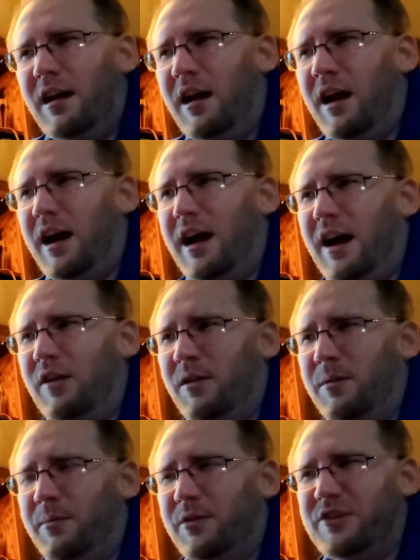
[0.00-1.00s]
I
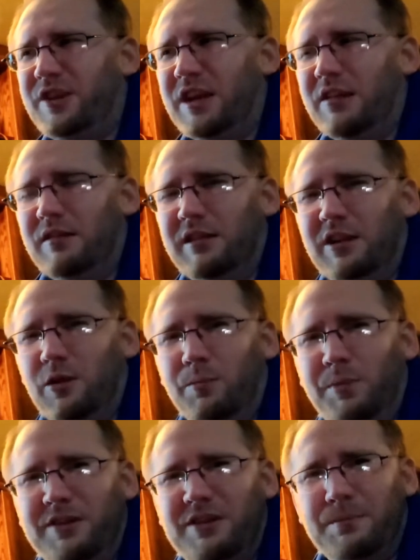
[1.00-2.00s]
remember seeing little
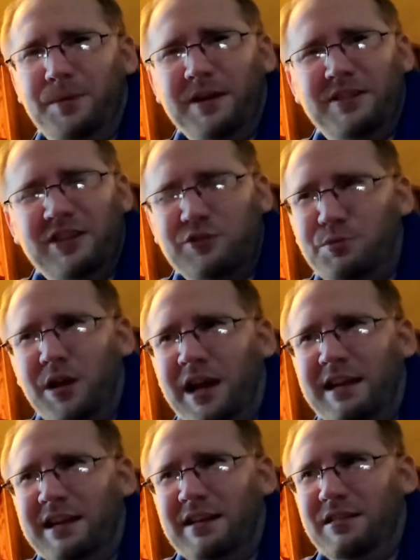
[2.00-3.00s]
bits and pieces, but
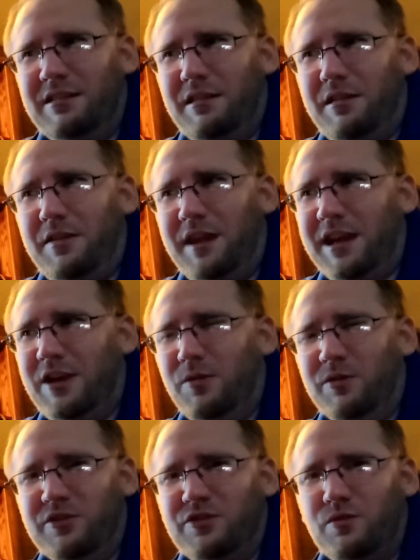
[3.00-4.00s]
I didn't think it
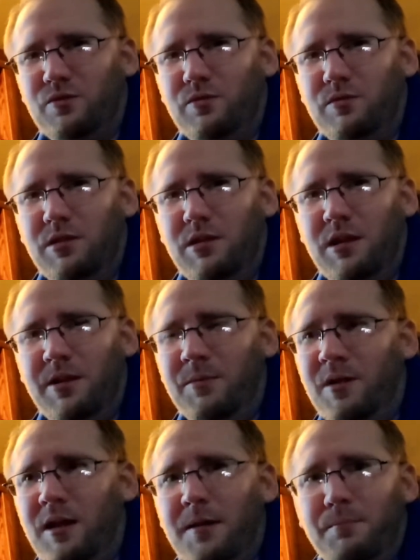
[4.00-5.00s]
was
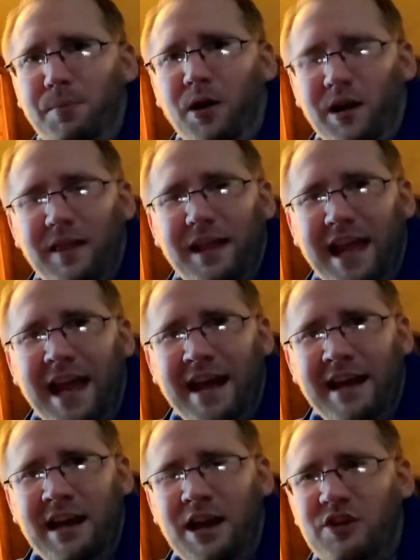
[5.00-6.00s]
um, part of the
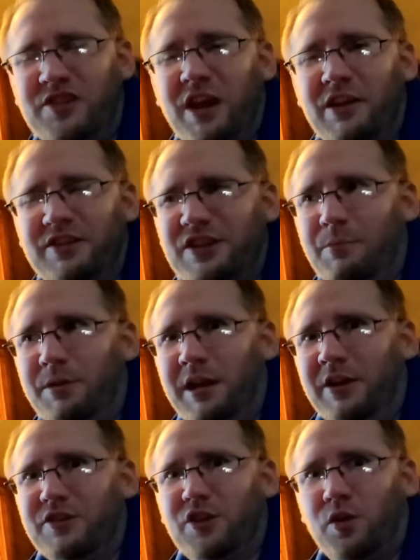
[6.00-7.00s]
canon. I just thought somebody
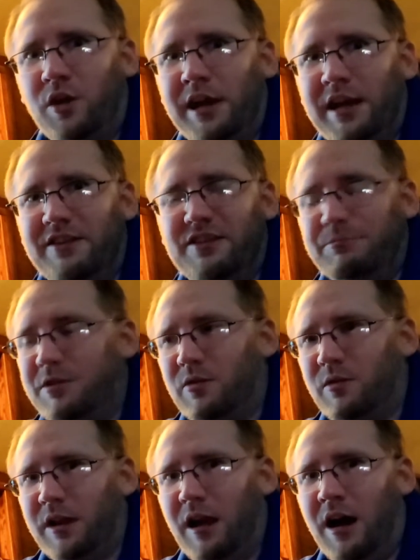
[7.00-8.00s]
else created
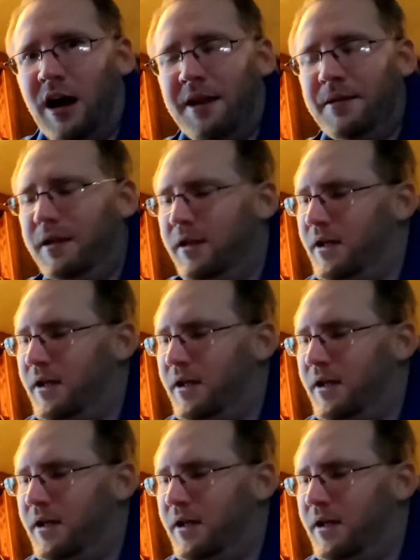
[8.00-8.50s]
something really odd.